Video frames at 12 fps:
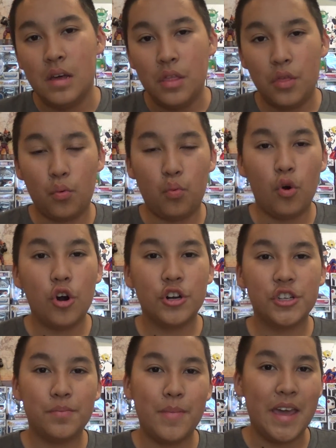the
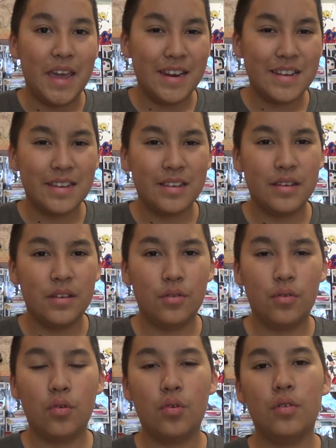worst made,
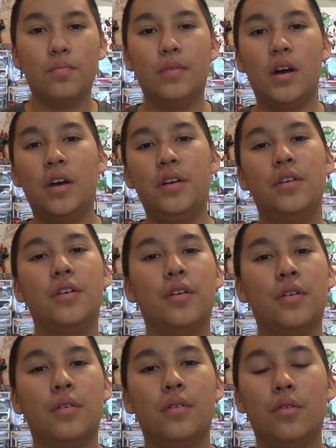or
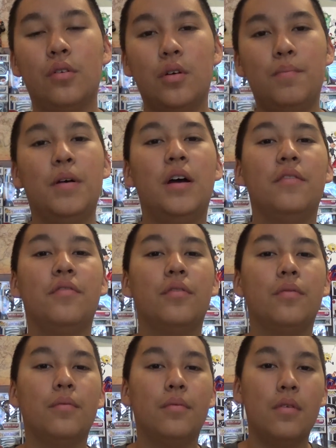under, or above
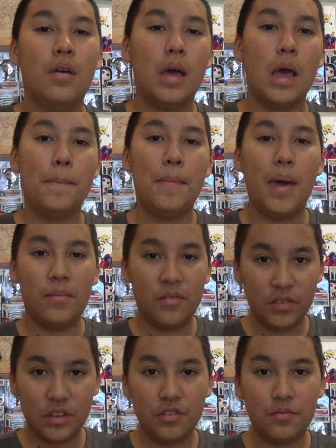Batman
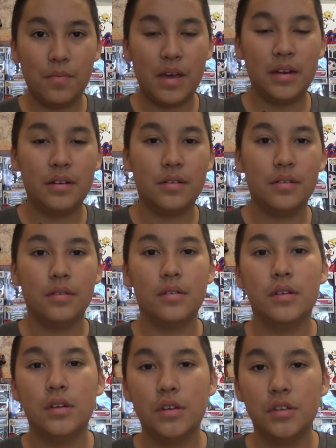v Superman.
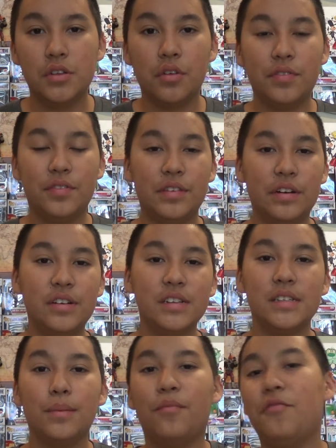So there is
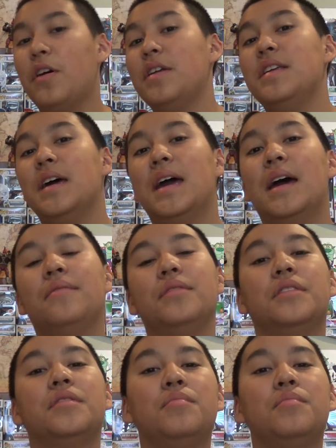some fun to have with this